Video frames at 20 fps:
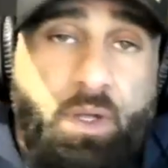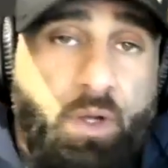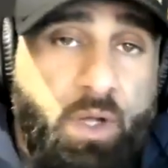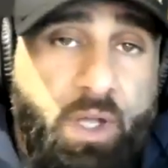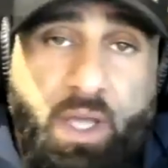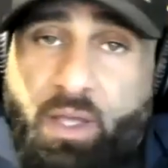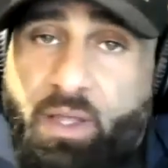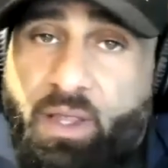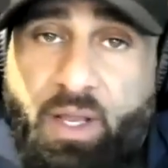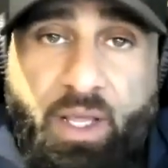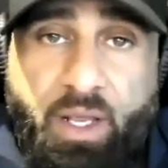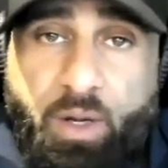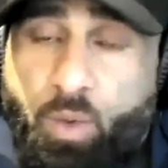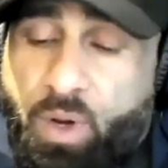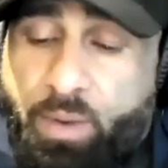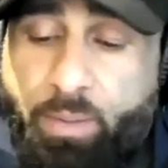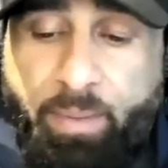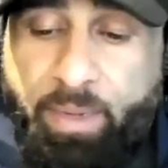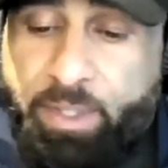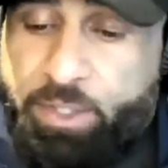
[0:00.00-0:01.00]
Okay, then I got to worry
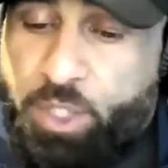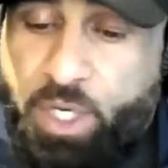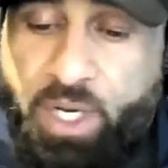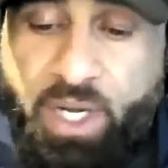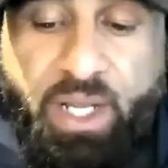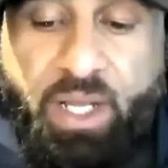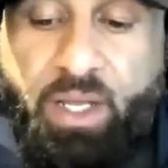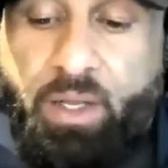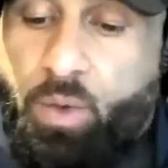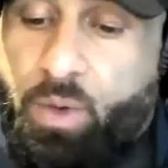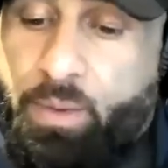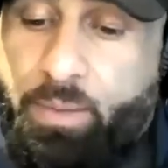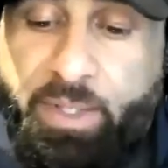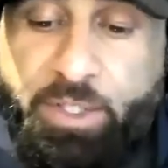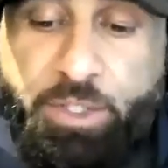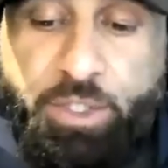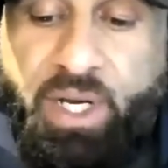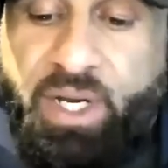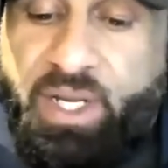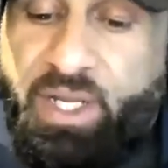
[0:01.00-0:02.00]
about my training. I got to worry about my
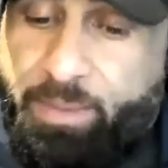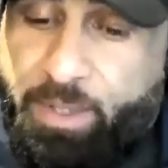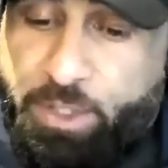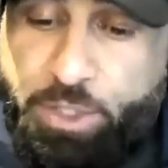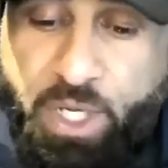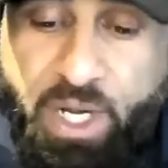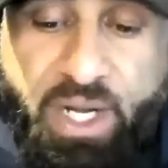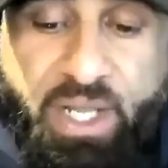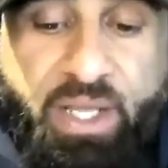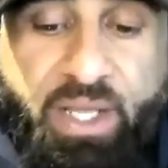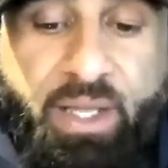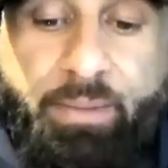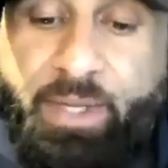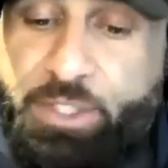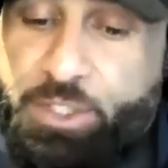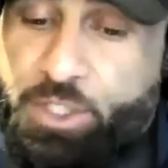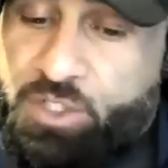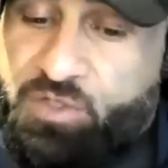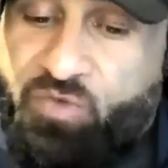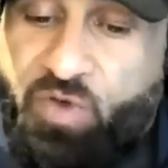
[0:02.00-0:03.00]
training. Get my training in, make
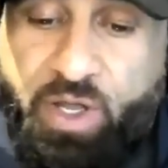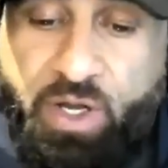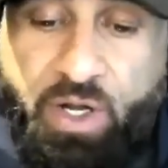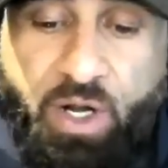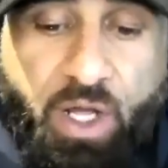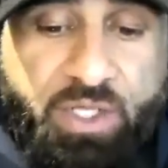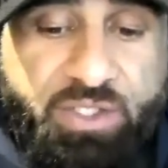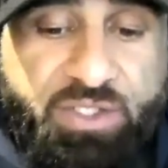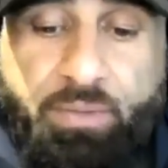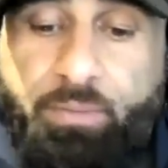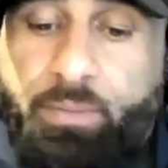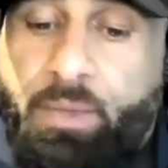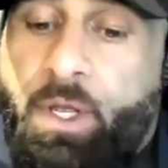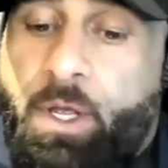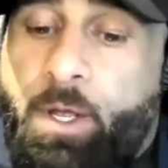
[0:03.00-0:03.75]
sure it's fucking awesome.